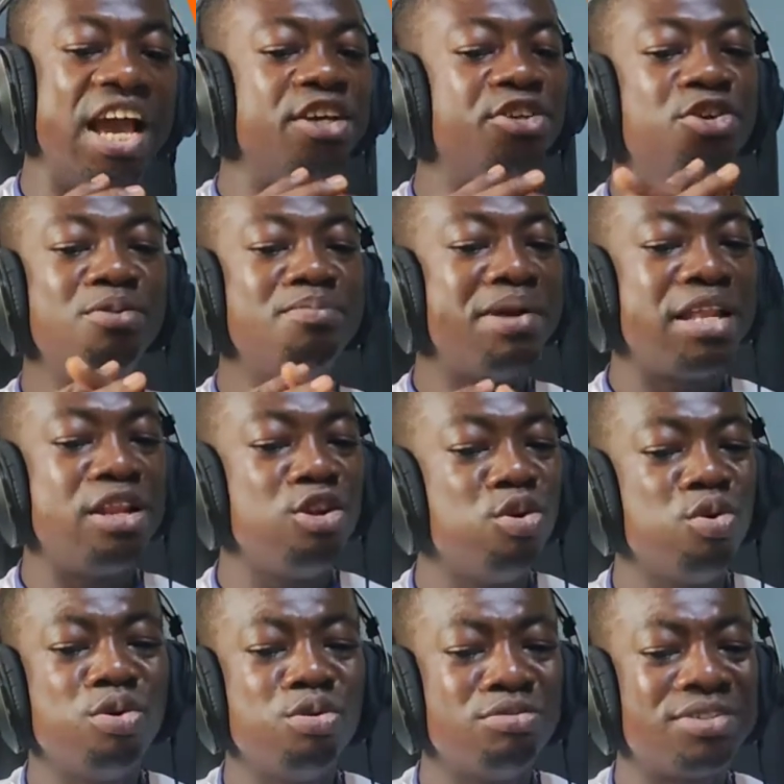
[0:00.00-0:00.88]
You may
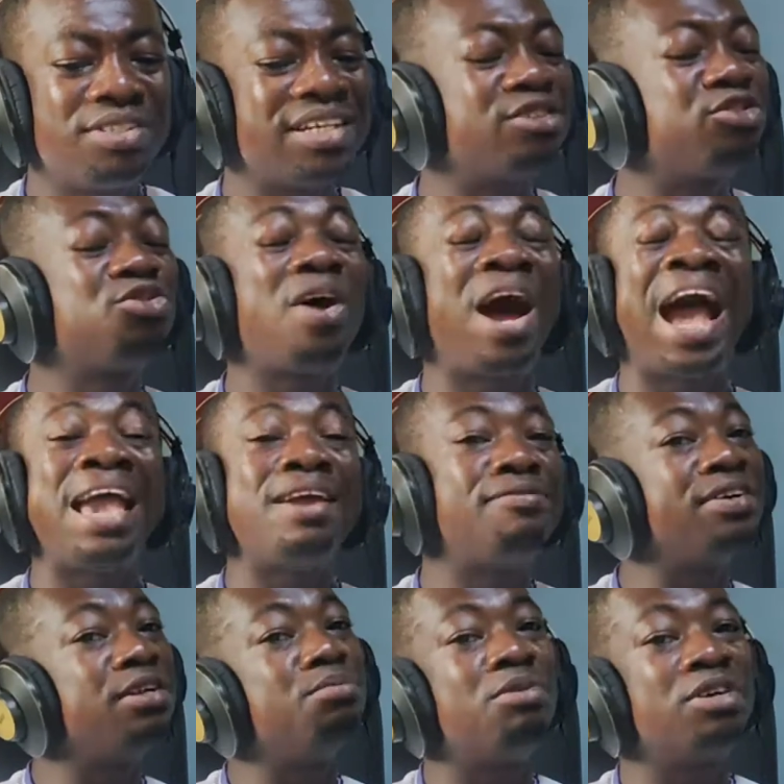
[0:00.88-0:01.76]
lose the
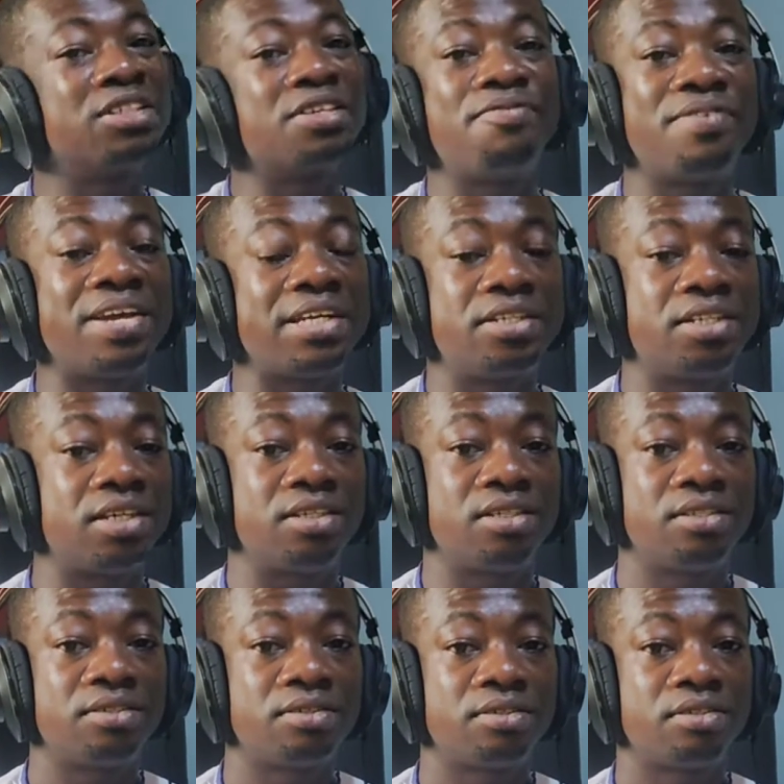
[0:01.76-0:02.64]
drive and
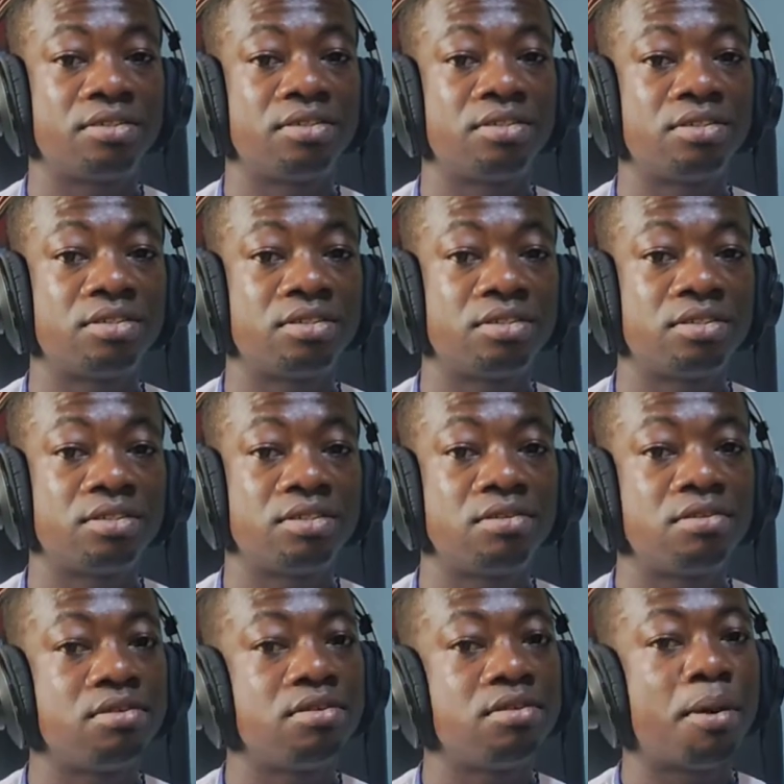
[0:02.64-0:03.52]
motivation.
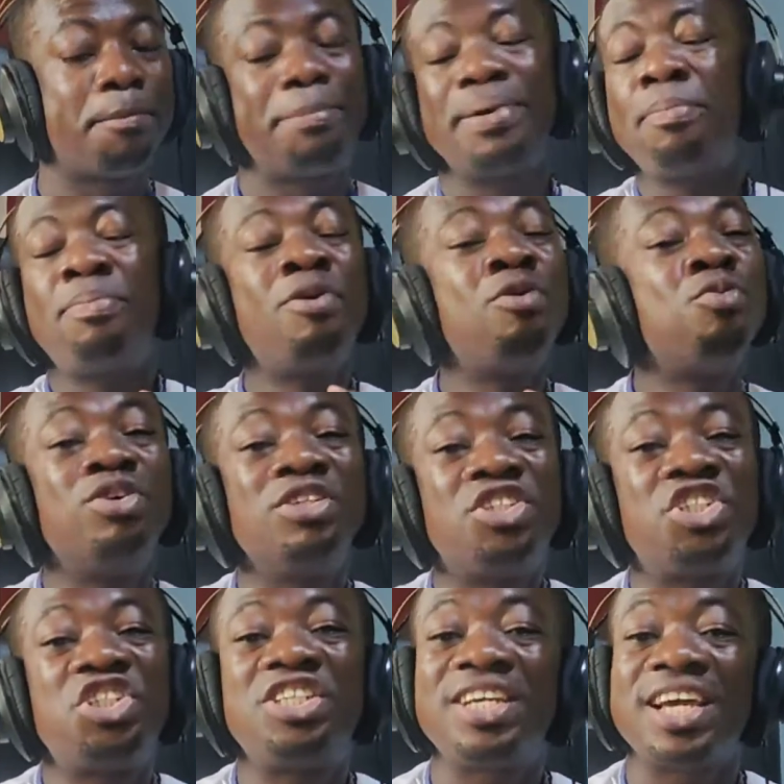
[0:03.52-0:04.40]
People
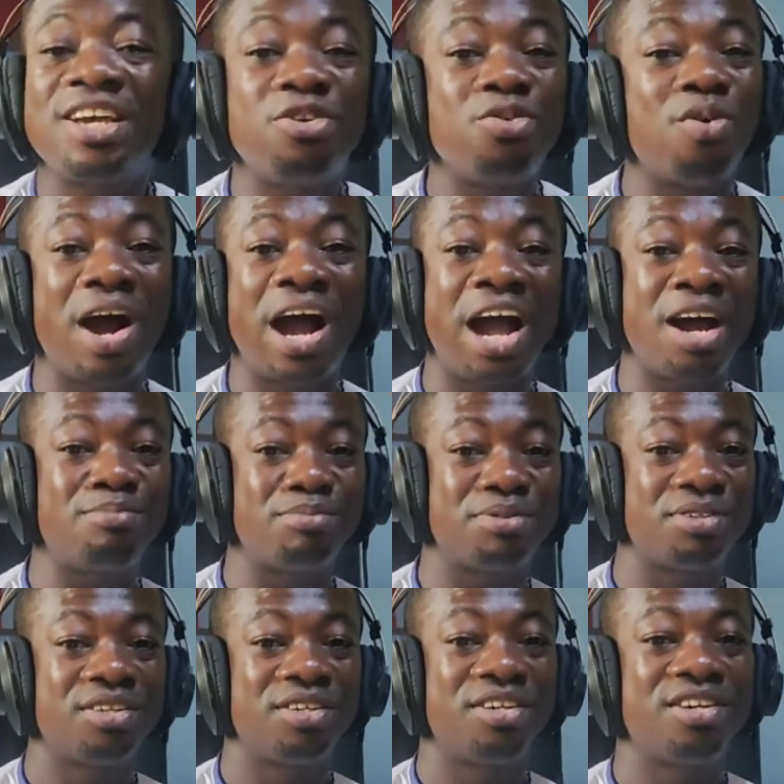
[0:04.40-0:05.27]
won't cheer you
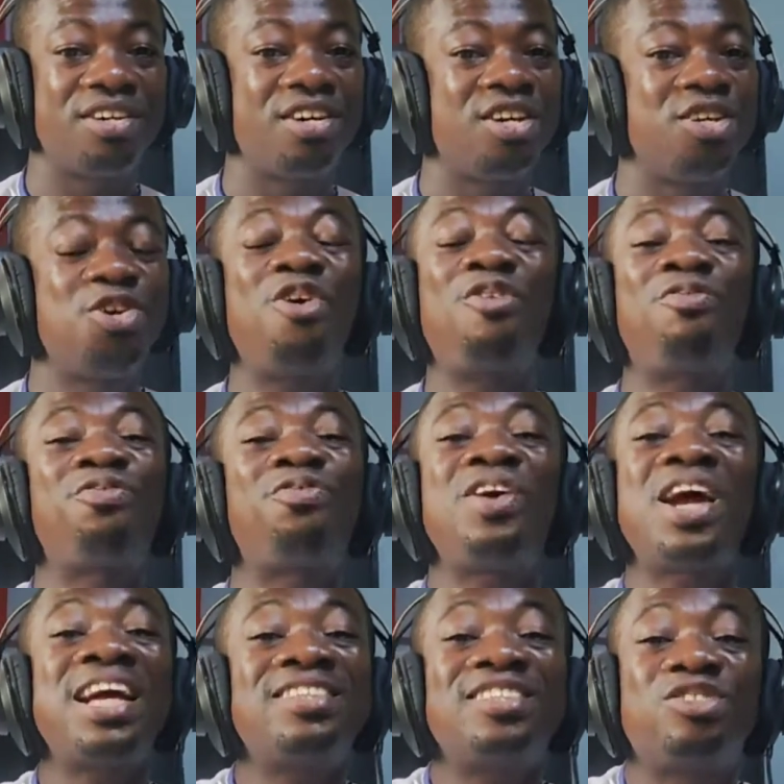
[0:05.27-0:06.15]
up. Your
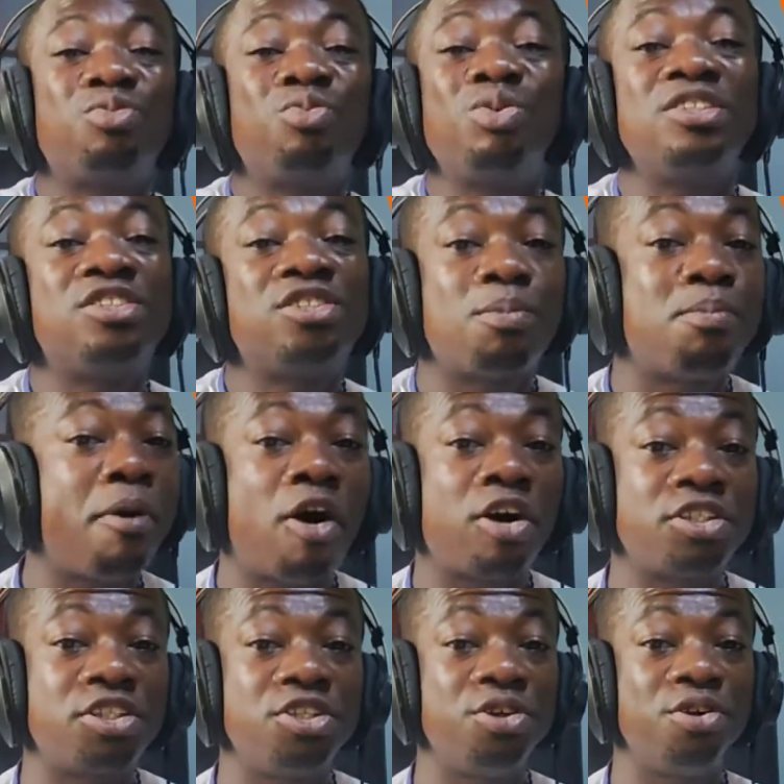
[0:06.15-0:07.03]
friends won't
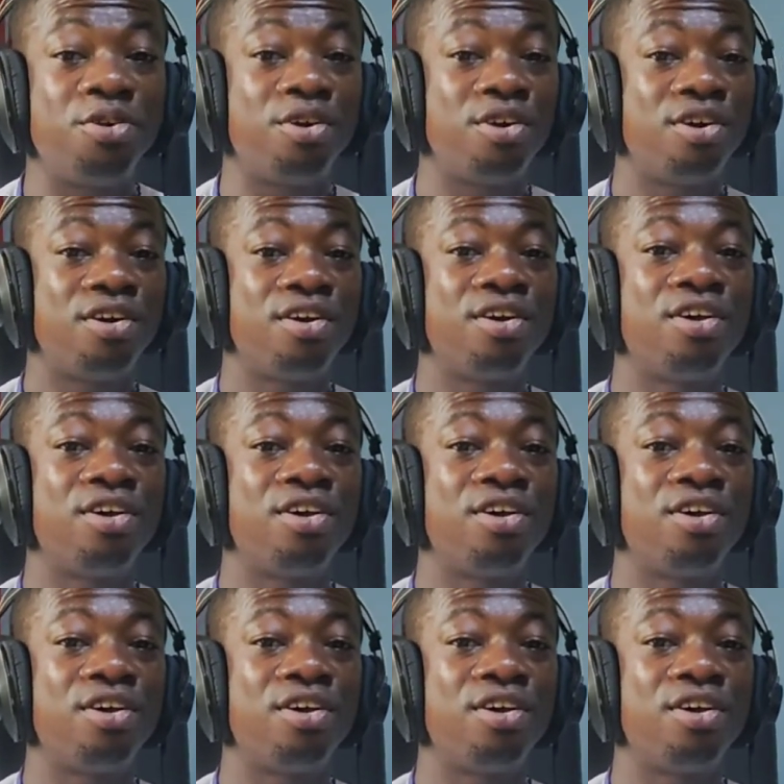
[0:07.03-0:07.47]
support you.